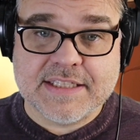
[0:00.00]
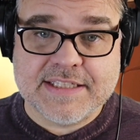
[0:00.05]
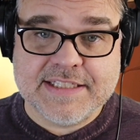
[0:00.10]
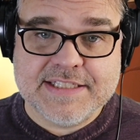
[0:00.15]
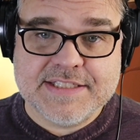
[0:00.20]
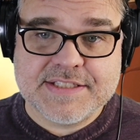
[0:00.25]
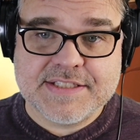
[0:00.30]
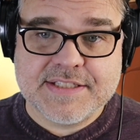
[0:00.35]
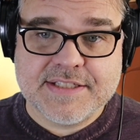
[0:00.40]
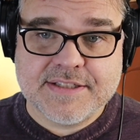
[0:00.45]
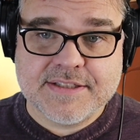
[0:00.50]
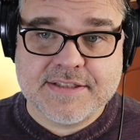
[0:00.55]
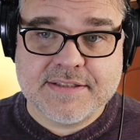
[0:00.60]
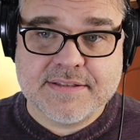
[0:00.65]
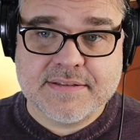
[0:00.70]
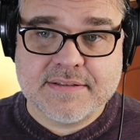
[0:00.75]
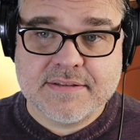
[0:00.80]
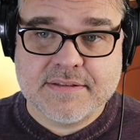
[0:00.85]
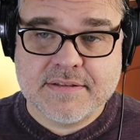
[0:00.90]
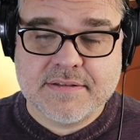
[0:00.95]
at least
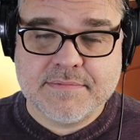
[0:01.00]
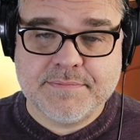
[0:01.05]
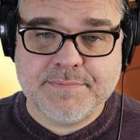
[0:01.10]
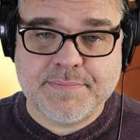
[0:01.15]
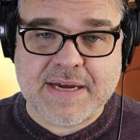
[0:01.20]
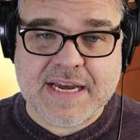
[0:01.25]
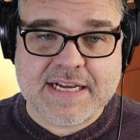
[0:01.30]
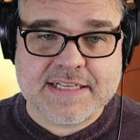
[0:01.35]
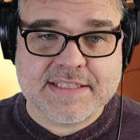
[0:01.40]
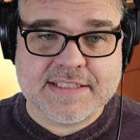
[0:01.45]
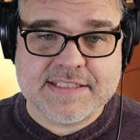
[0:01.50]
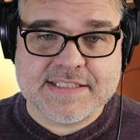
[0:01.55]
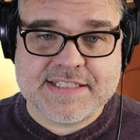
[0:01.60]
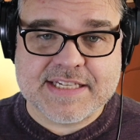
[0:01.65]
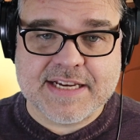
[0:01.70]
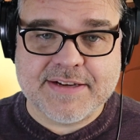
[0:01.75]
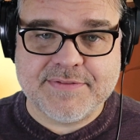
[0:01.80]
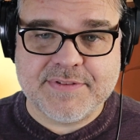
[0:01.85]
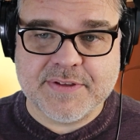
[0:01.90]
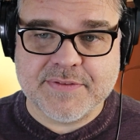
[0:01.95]
they're back to the
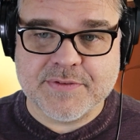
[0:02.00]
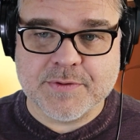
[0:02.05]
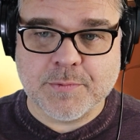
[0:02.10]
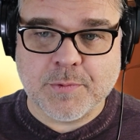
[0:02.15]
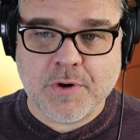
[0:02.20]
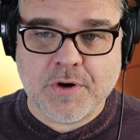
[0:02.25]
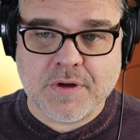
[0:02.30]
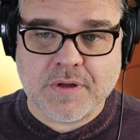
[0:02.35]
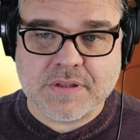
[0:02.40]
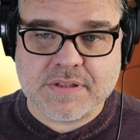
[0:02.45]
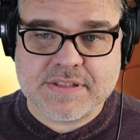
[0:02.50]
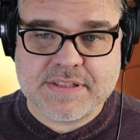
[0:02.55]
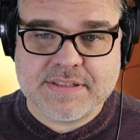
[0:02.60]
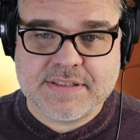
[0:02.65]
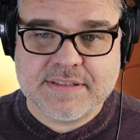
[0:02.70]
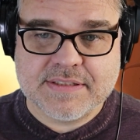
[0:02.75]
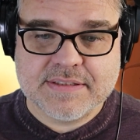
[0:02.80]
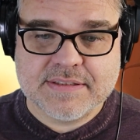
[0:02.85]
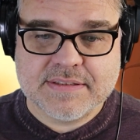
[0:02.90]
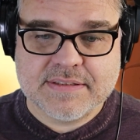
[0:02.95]
safety of the
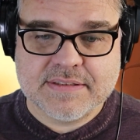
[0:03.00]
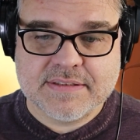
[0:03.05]
walls.